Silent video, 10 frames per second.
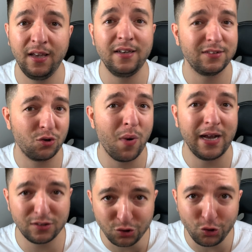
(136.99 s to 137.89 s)
is
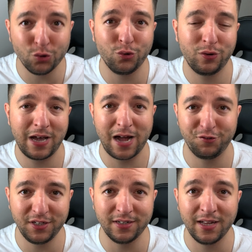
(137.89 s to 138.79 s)
quite a new career